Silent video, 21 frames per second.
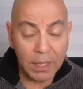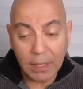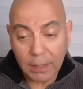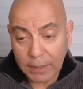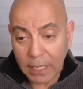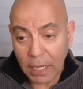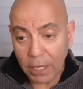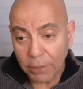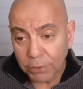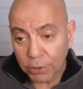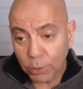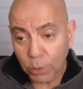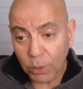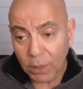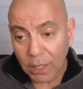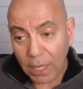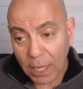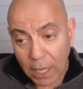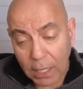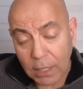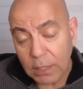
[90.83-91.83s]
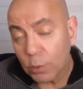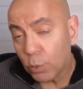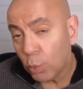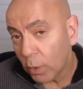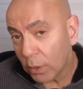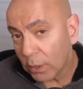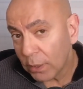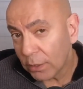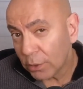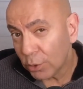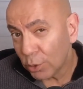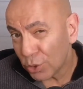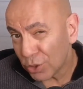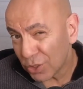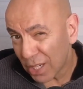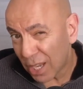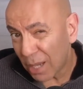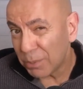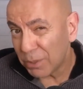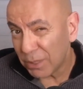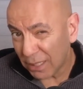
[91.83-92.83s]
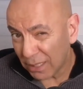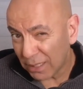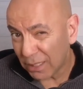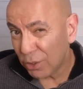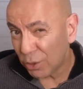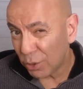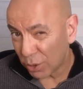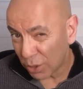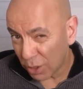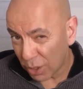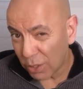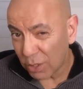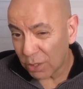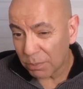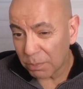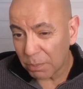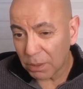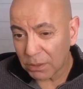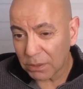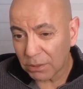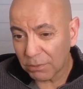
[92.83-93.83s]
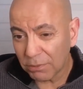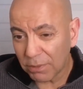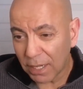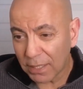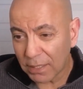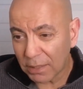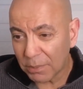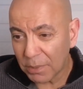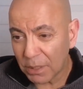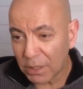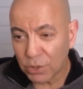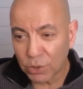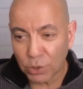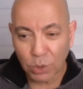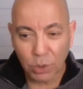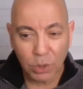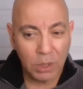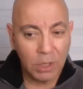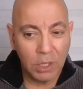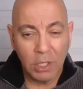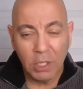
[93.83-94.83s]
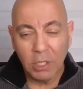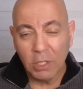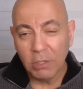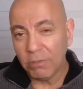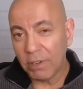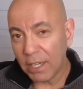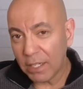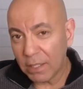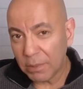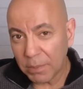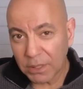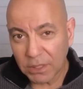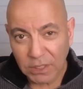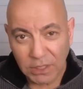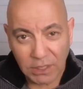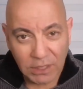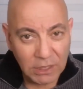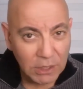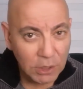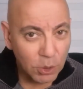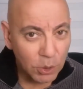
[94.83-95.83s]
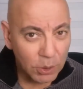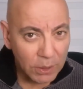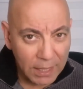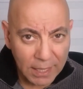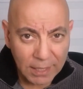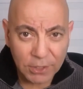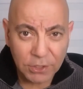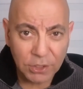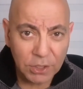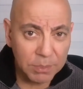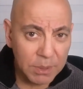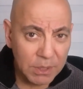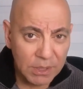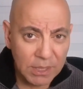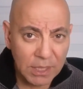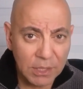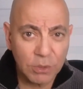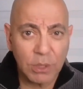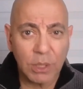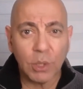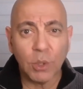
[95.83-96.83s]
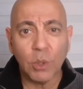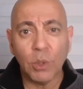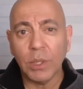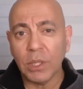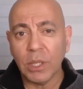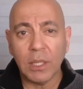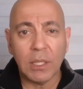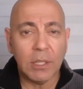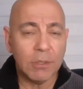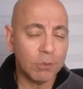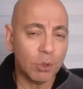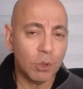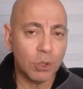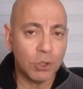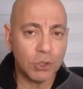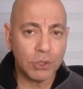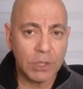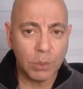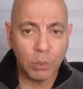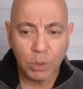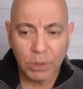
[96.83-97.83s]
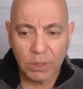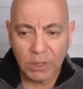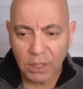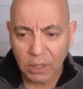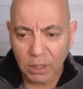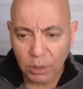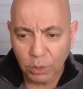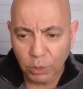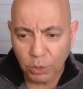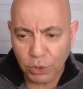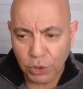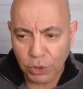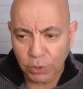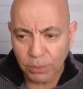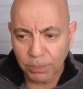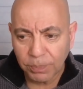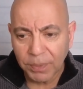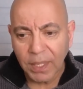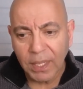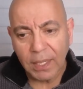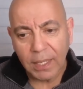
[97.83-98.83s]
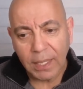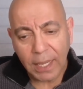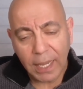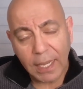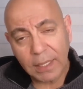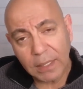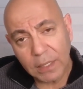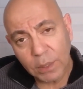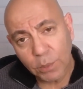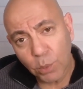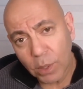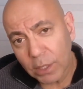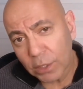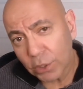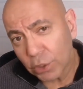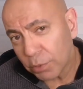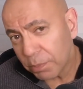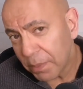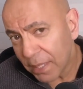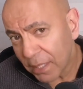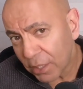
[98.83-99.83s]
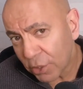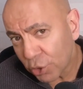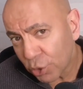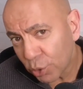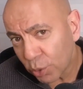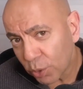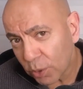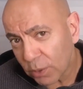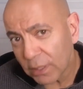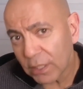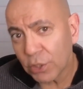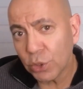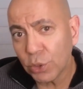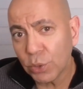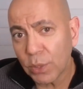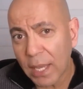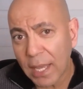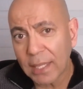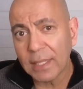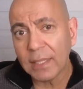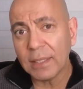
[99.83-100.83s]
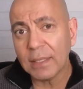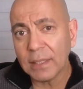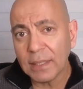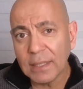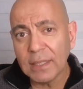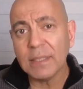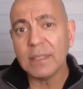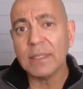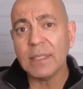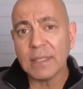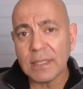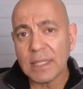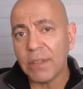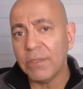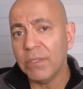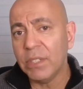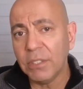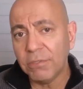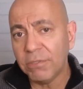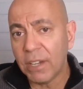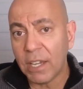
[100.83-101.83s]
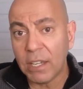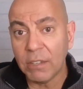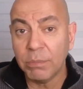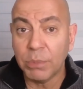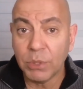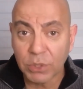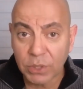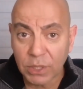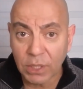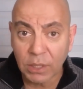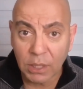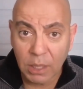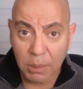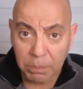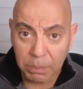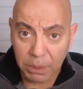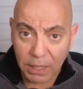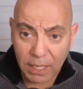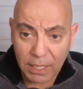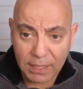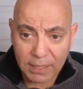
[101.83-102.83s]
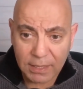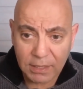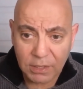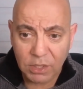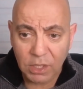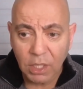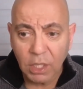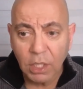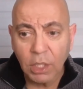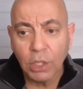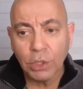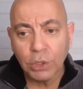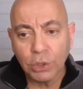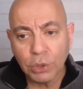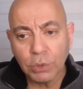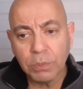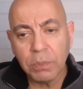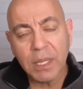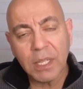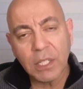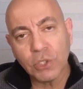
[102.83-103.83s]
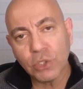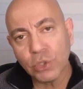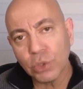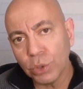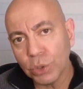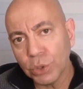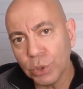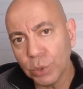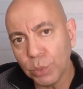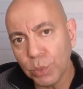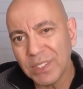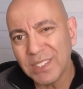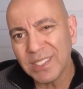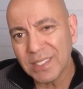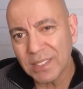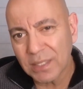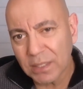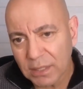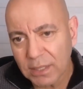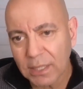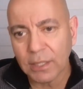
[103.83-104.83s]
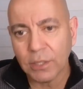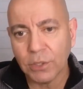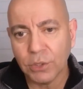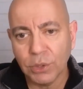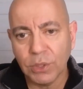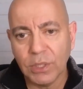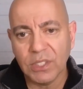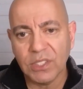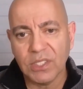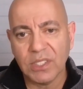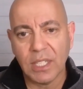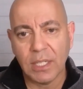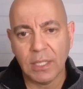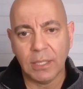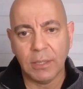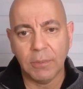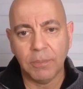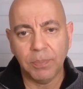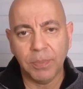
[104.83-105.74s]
Now, if you were unwilling to stop taking your current multivitamins or vitamin D or calcium, etc., going on, of course, they wouldn't include you. And they wanted to make sure that you had at least a 75% compliance to make sure you would stick to the study